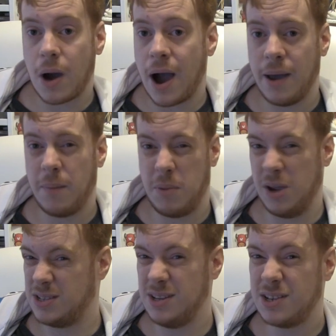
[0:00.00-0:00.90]
I
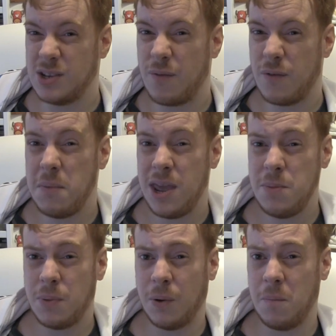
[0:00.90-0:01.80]
personally, it's not for me,
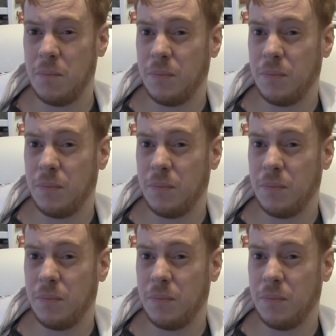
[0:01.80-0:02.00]
but